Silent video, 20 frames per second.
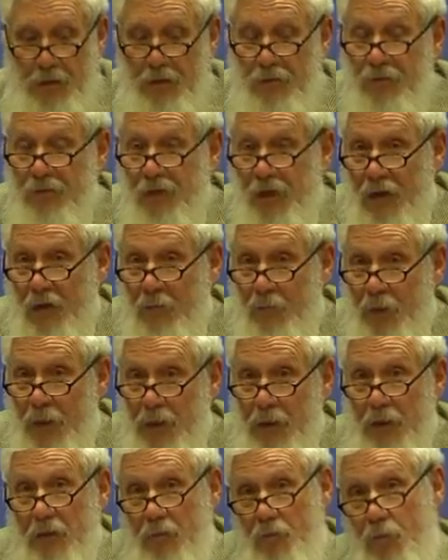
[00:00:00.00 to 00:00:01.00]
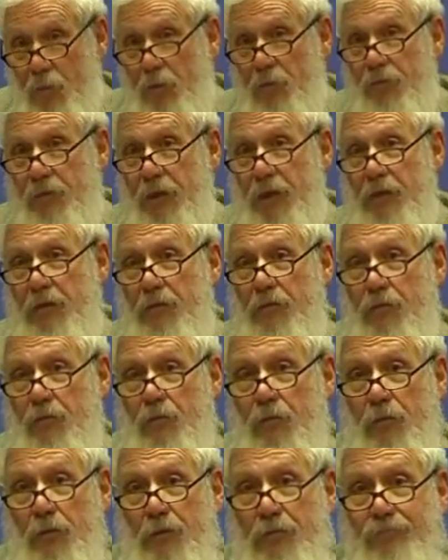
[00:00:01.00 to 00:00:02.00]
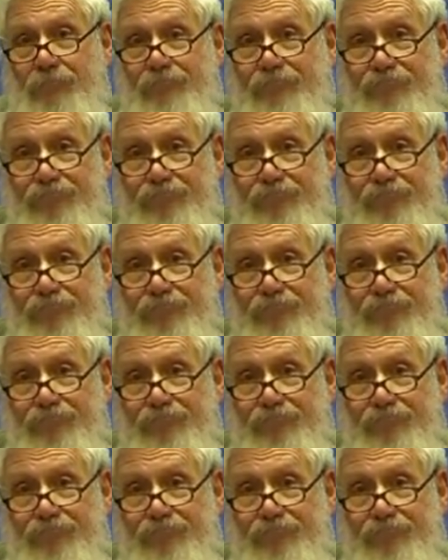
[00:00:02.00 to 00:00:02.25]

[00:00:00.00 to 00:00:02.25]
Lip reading: Disarming would have led to war.